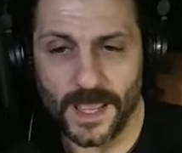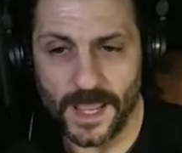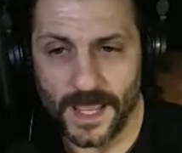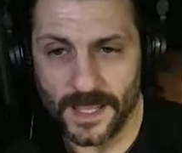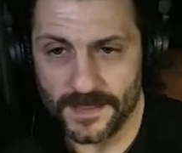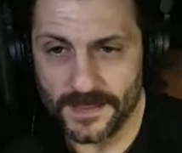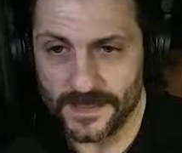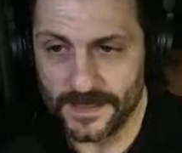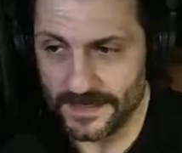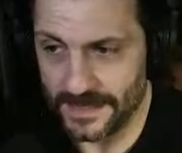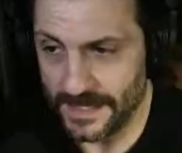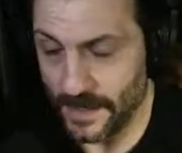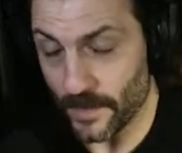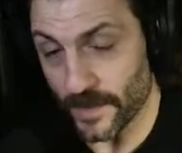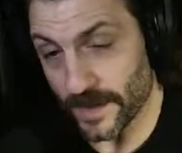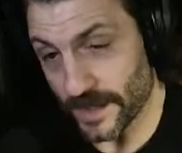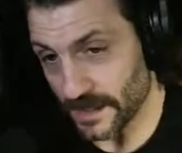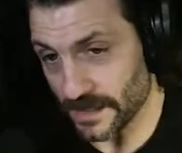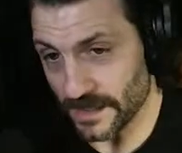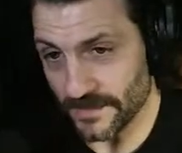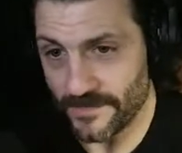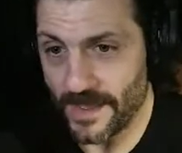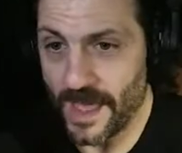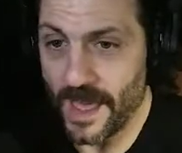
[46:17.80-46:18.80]
And they were going
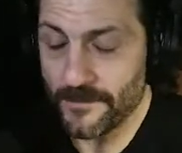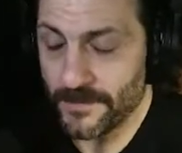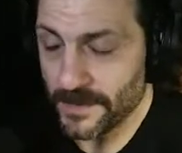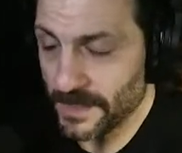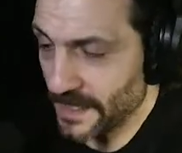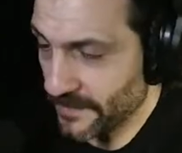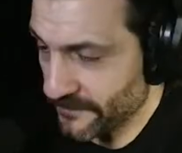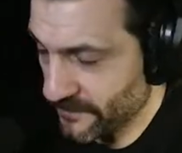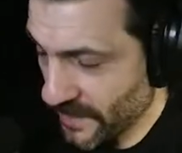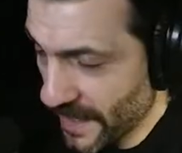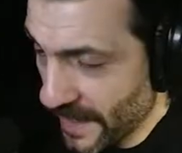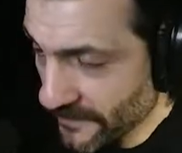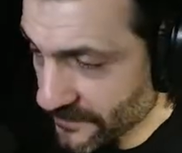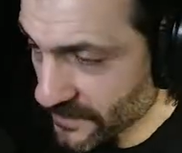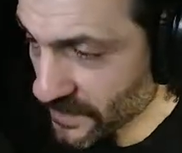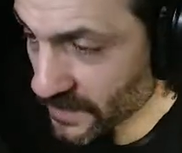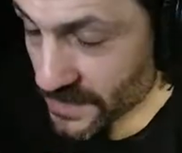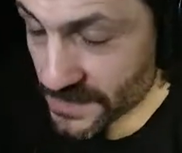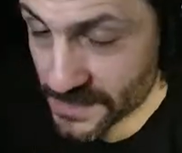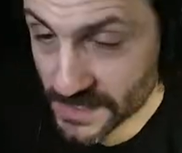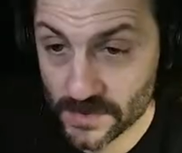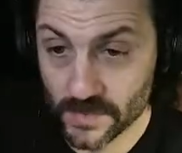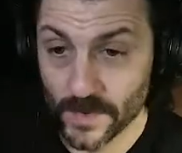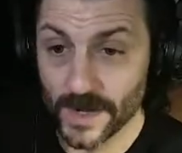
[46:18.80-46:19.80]
to live happily ever after
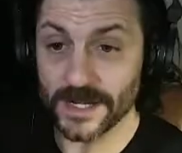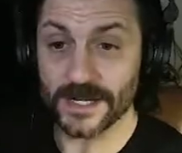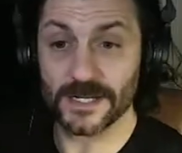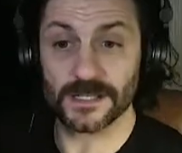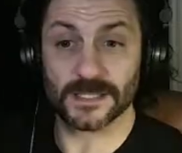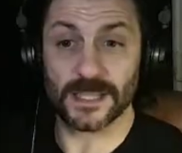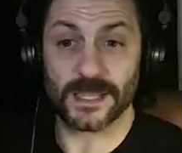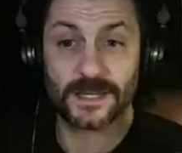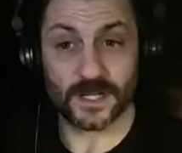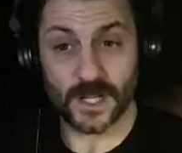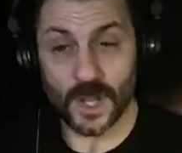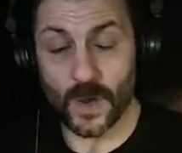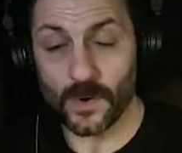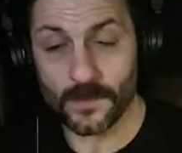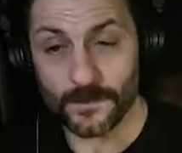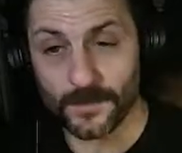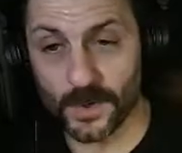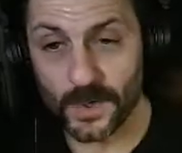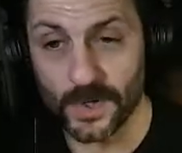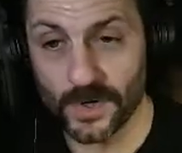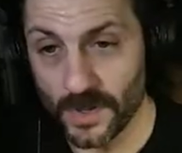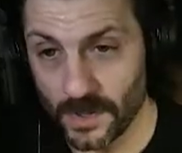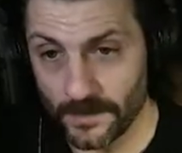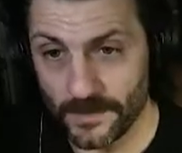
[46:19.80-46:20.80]
because he's ready to let it go and
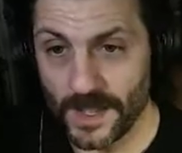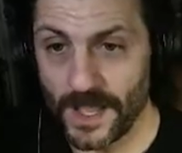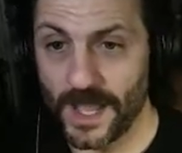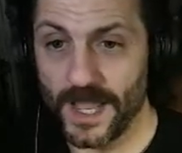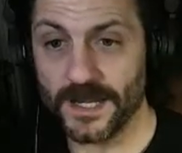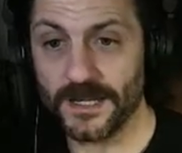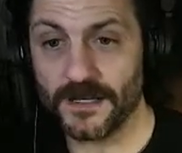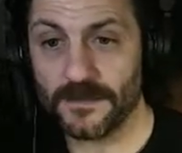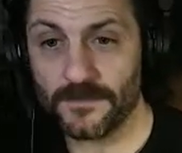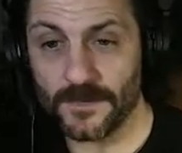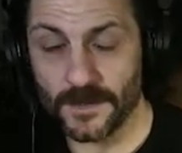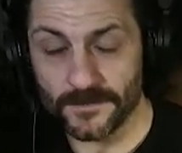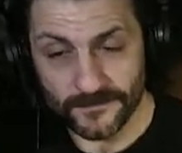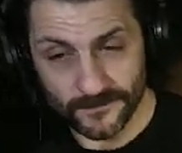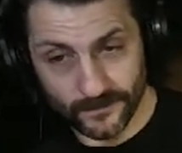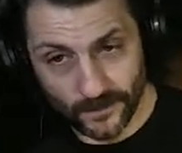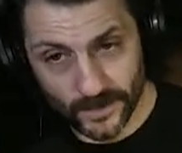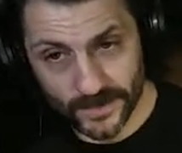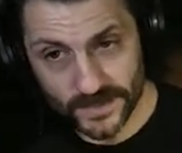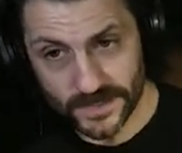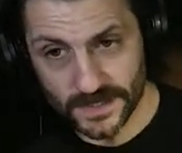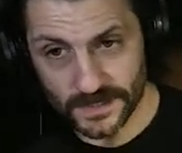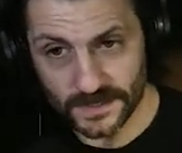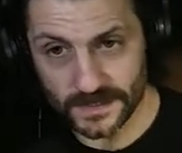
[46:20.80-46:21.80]
put it all behind him.
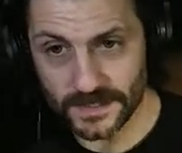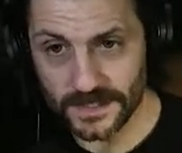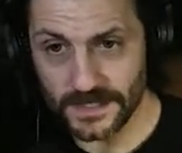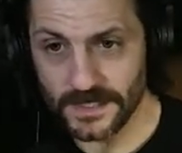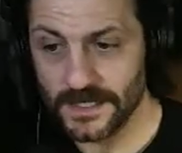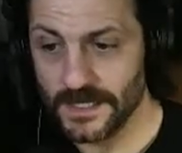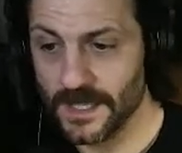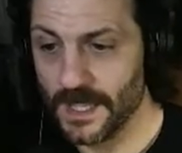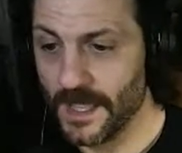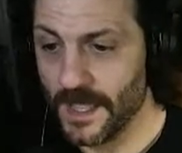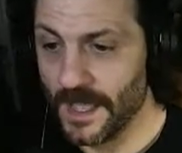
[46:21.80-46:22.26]
Unfortunately,